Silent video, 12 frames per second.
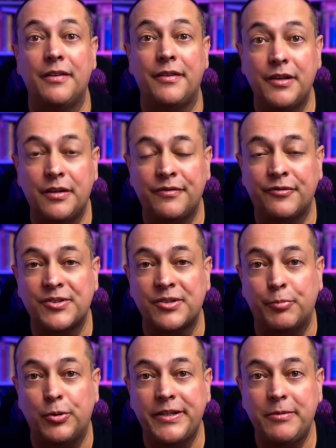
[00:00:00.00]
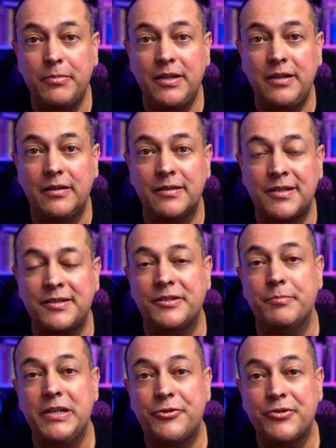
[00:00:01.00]
Thank you for supporting me. This is
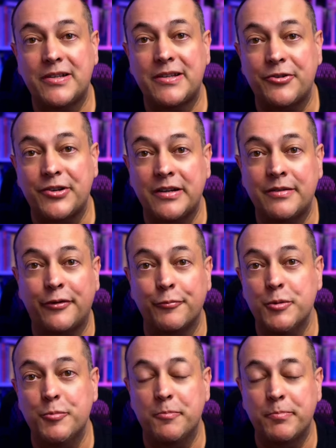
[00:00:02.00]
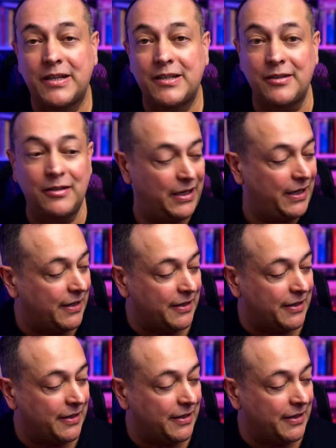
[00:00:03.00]
Demetrius here again from Obipixel,